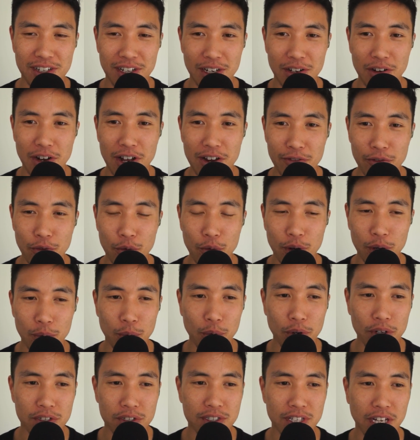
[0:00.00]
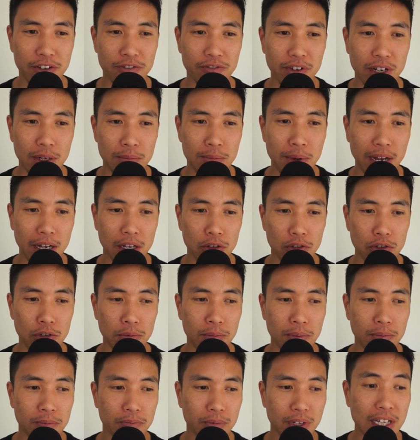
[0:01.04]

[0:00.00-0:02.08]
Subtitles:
and everyone wants that feedback loop,